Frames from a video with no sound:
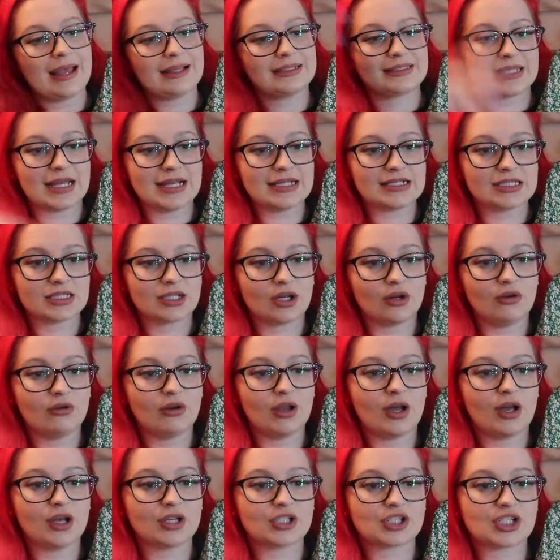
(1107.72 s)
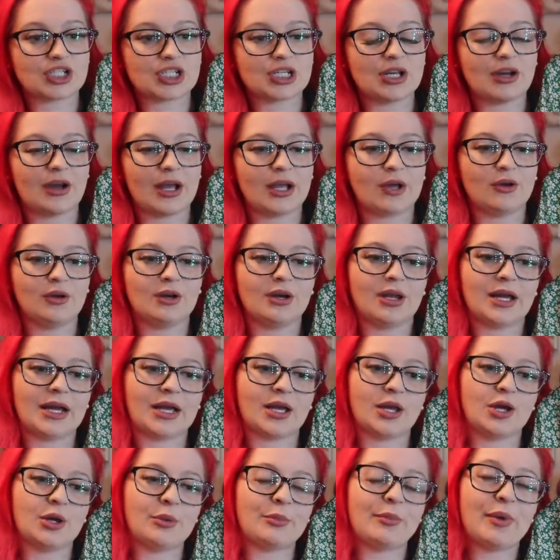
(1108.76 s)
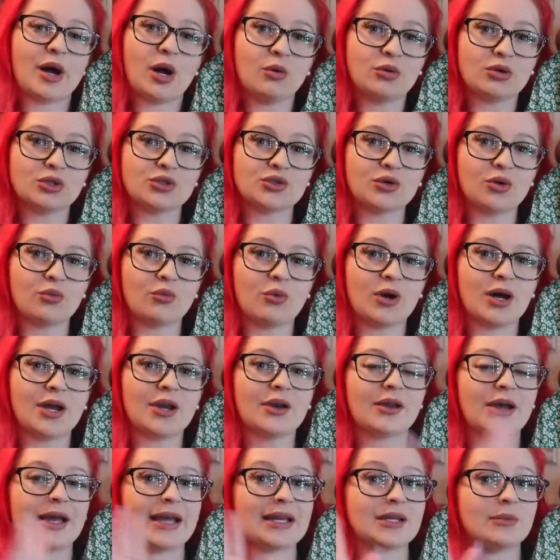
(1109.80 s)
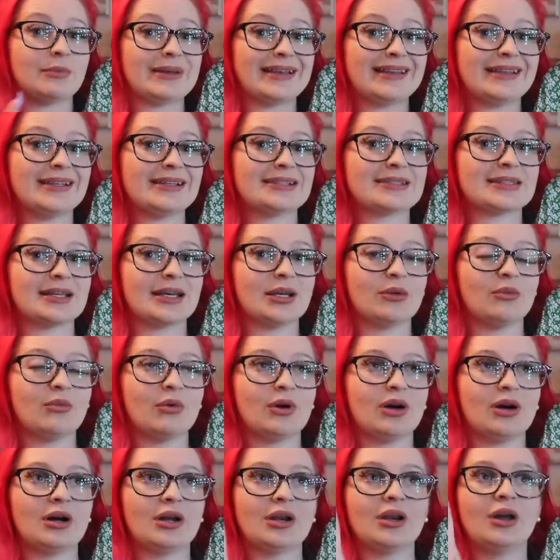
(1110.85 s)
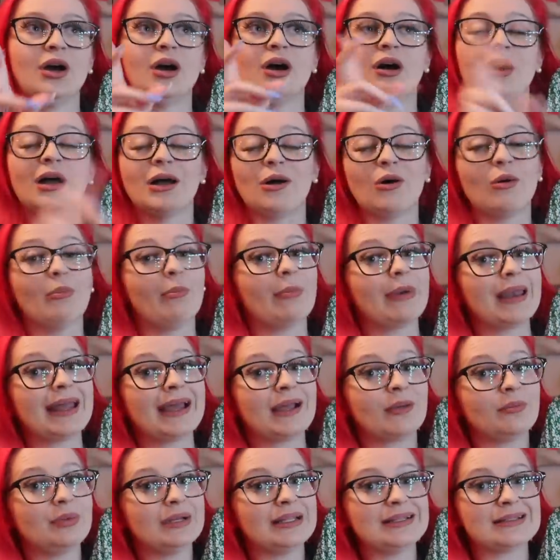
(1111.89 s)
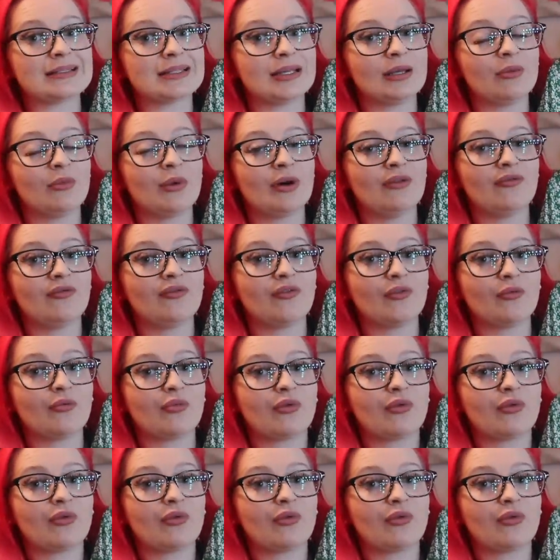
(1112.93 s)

Tesco last year. I got like a polka dot one, I had a plissé one, I got black plissé one from